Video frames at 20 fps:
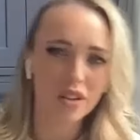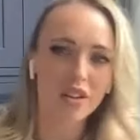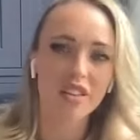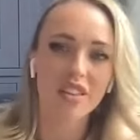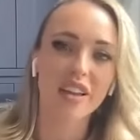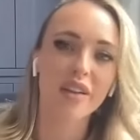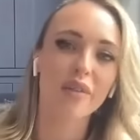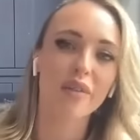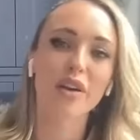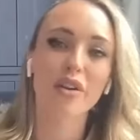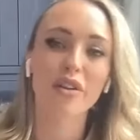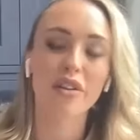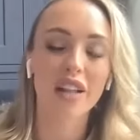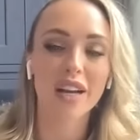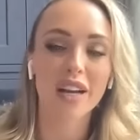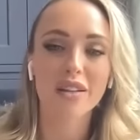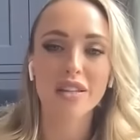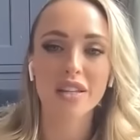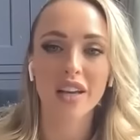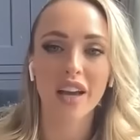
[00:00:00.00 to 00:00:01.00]
sort of thing, when you're
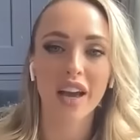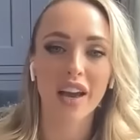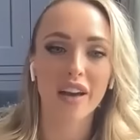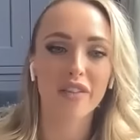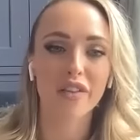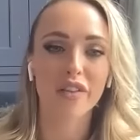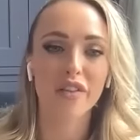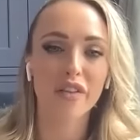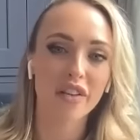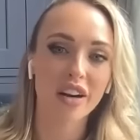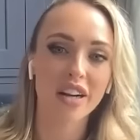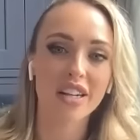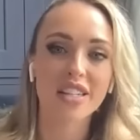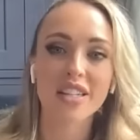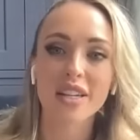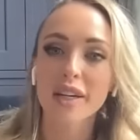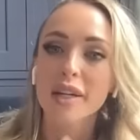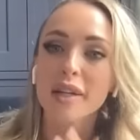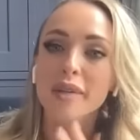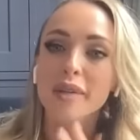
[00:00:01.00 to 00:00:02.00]
allowed to have other
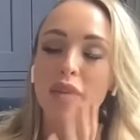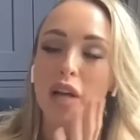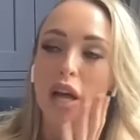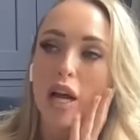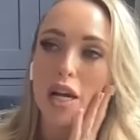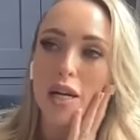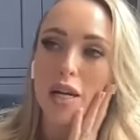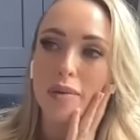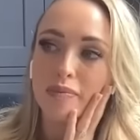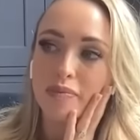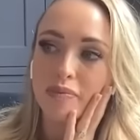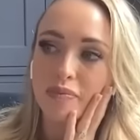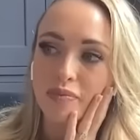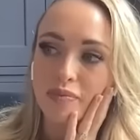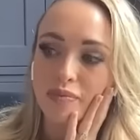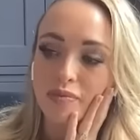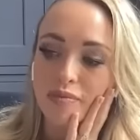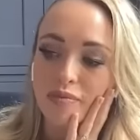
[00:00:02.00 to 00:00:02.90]
friends, um,